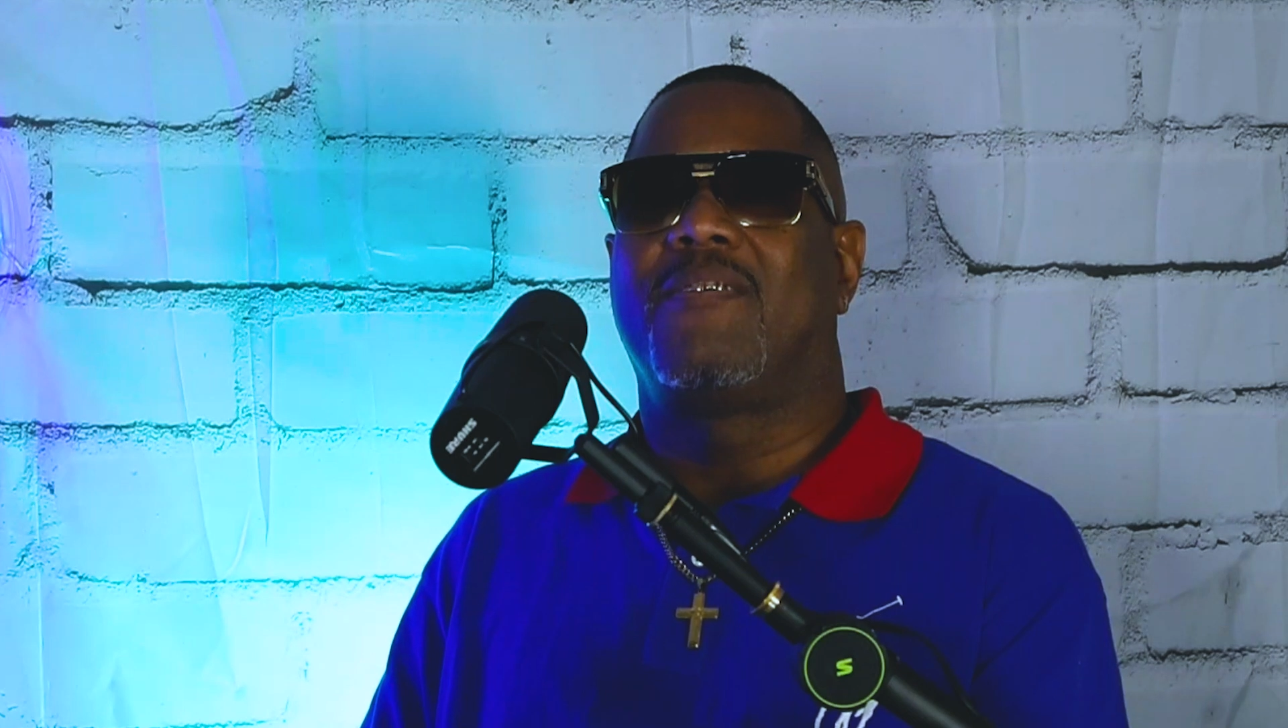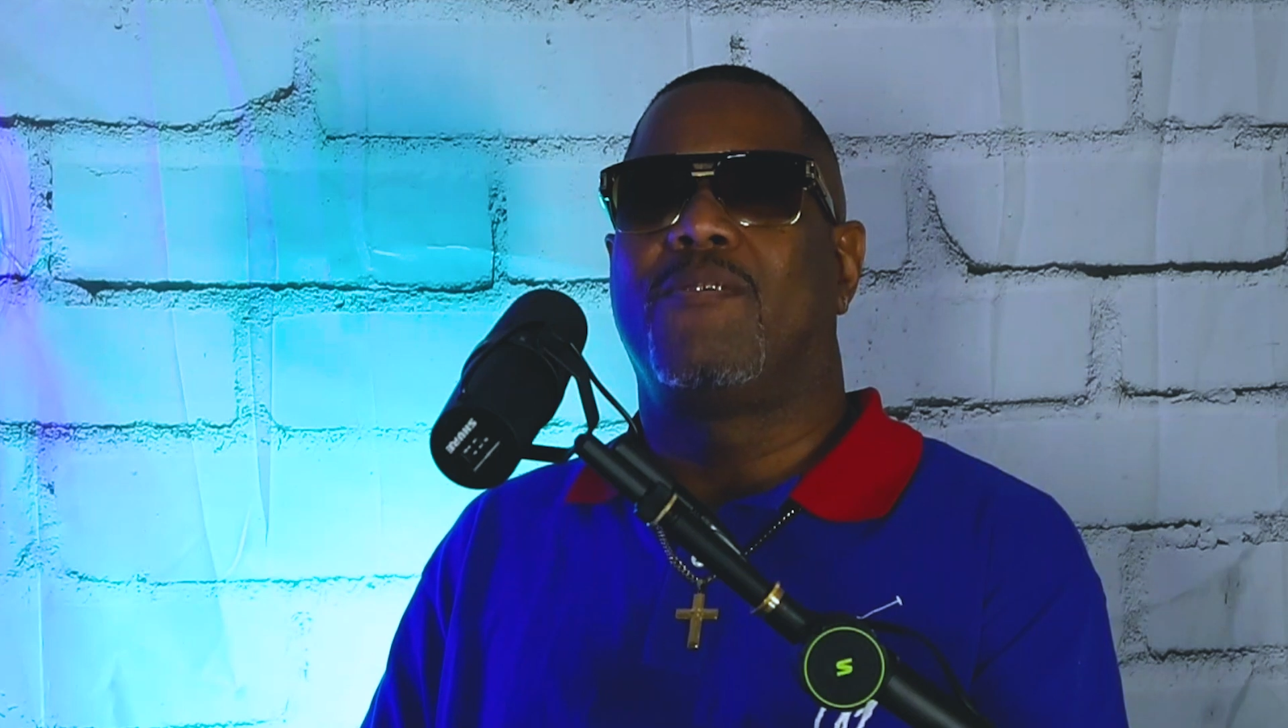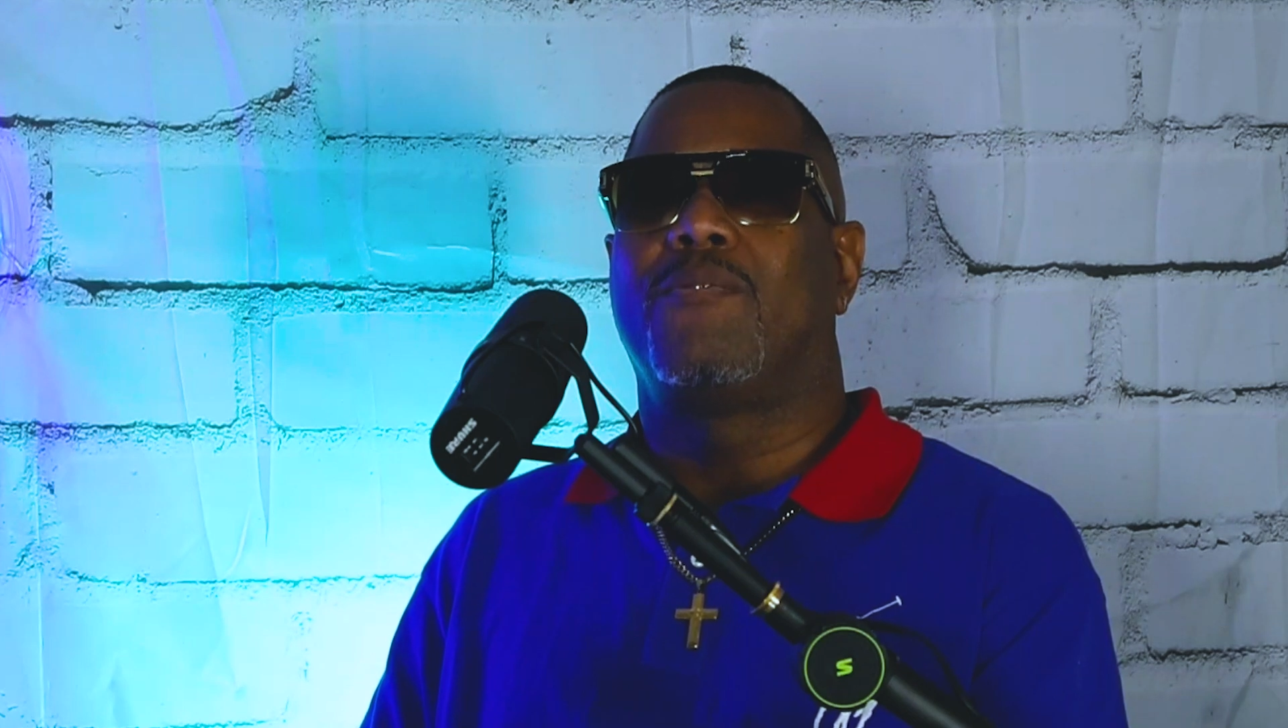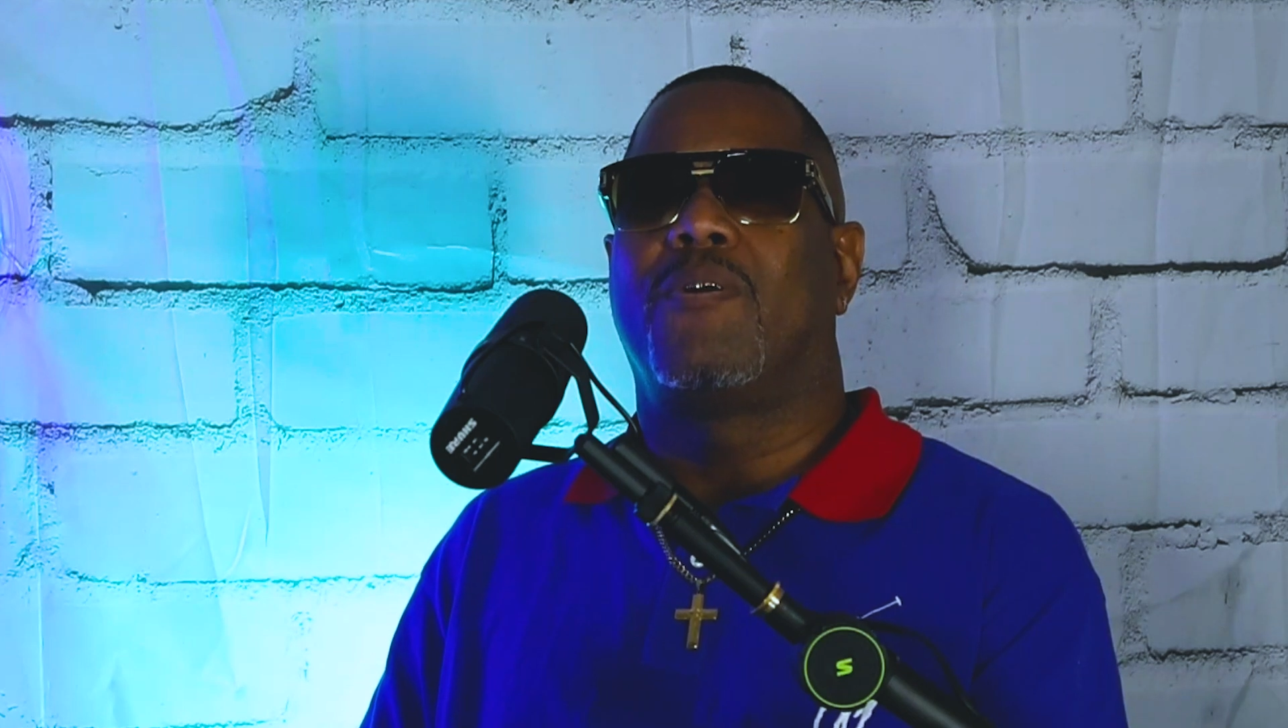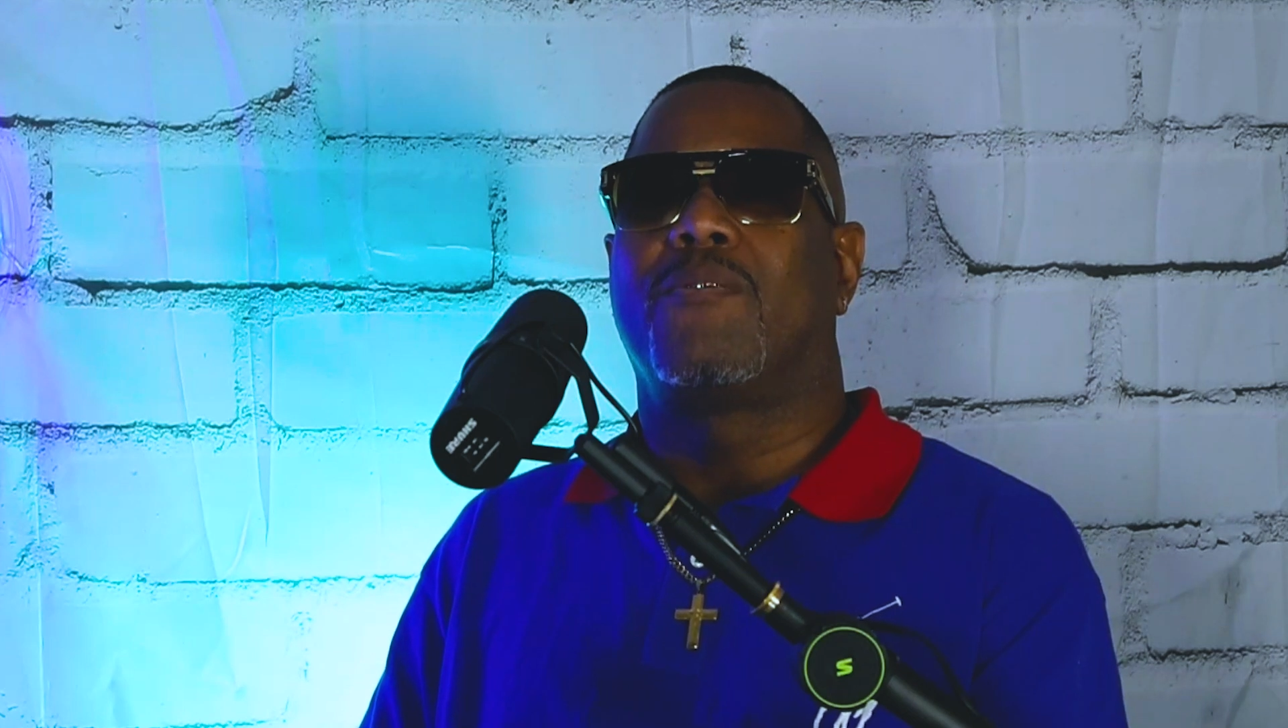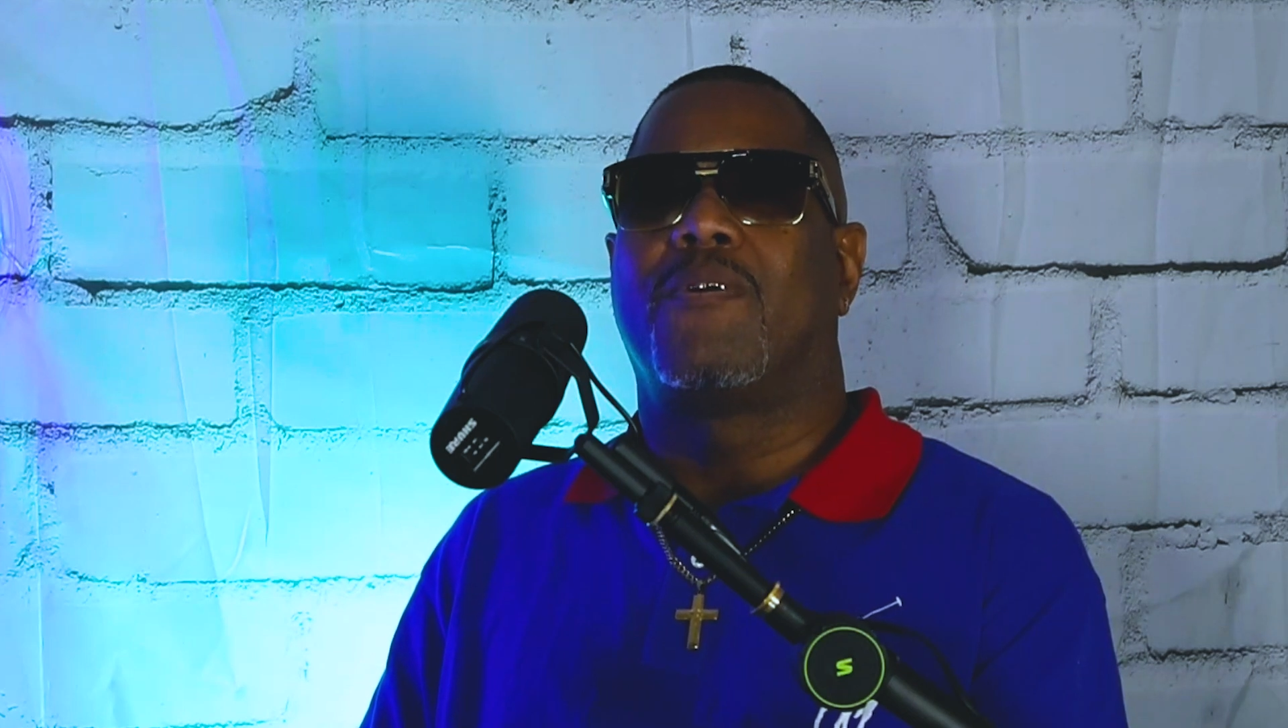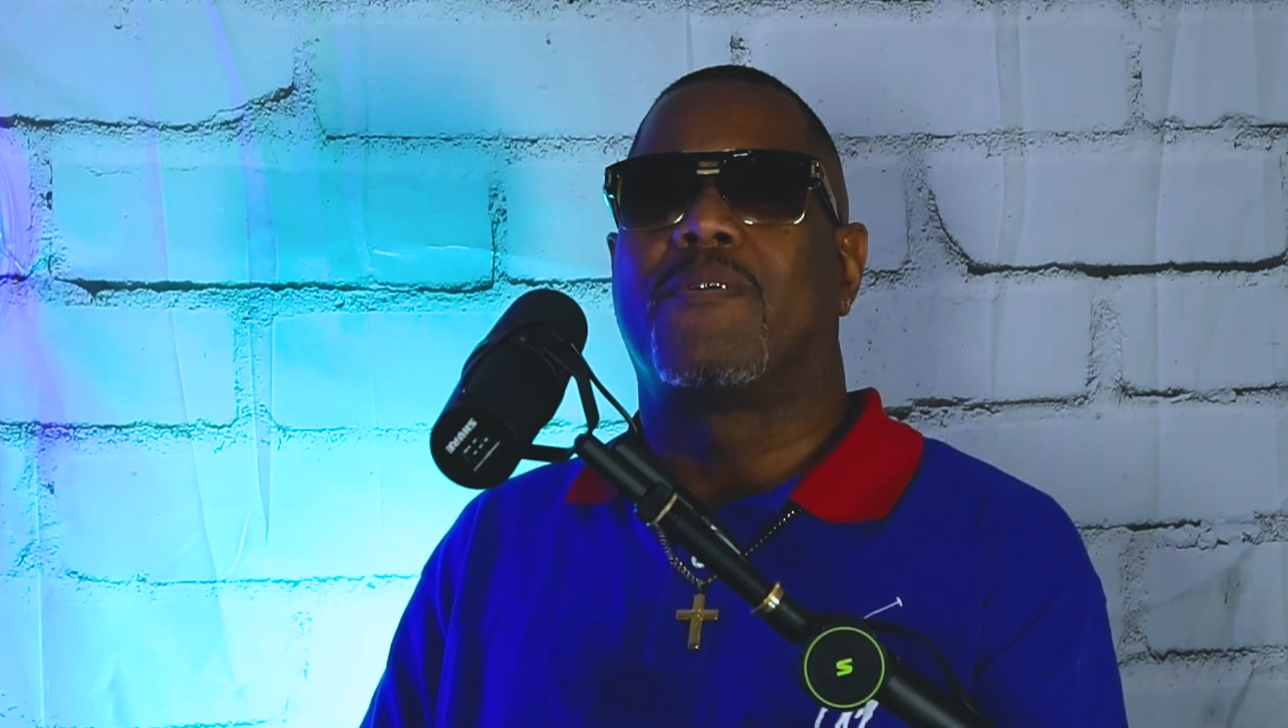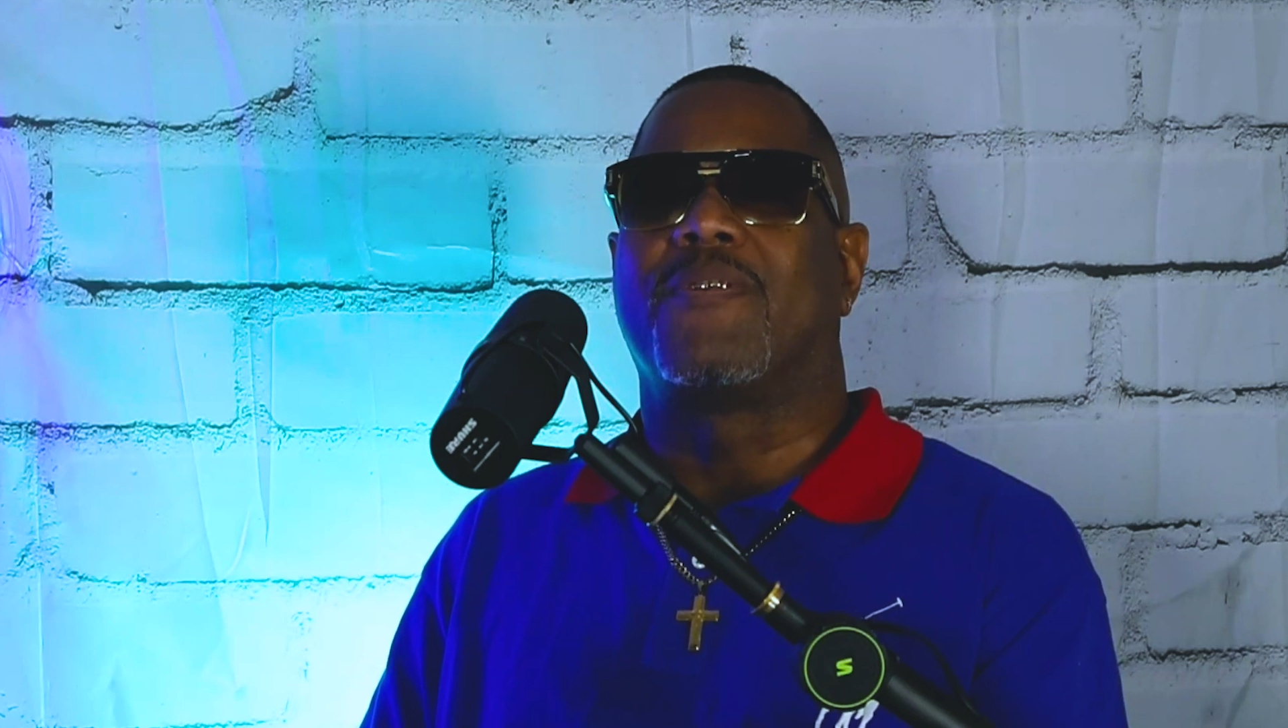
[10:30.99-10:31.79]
north